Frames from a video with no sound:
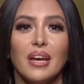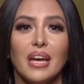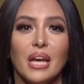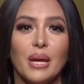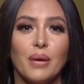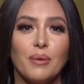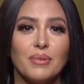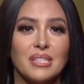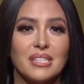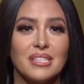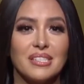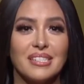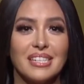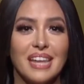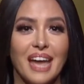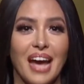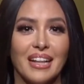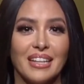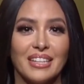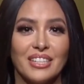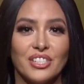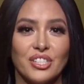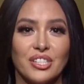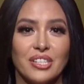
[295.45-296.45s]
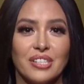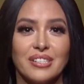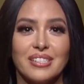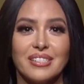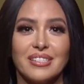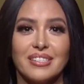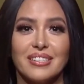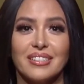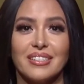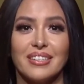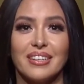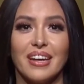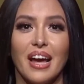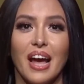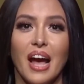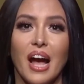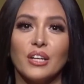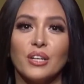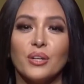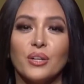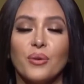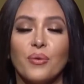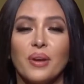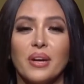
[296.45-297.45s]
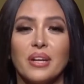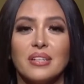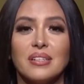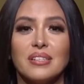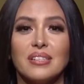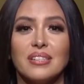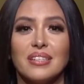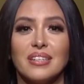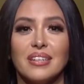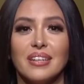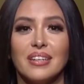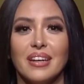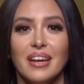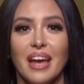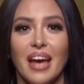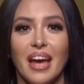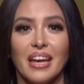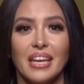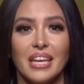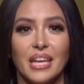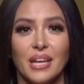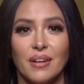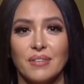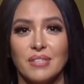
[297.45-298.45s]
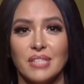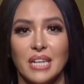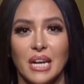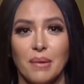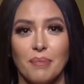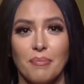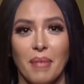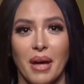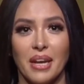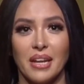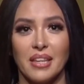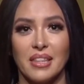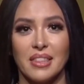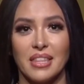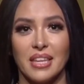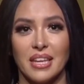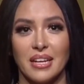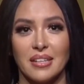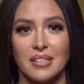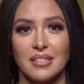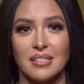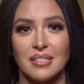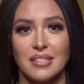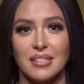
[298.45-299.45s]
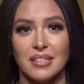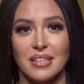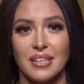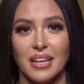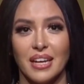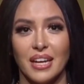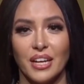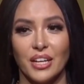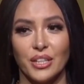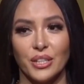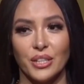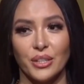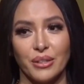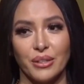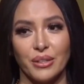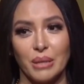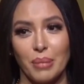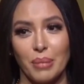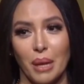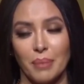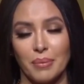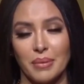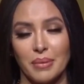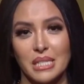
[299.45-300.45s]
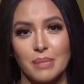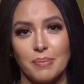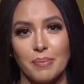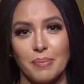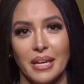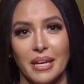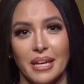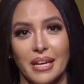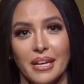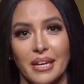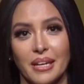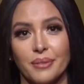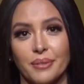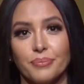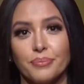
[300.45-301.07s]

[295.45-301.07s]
He was intelligent, eloquent, and gifted at many things, including public speaking.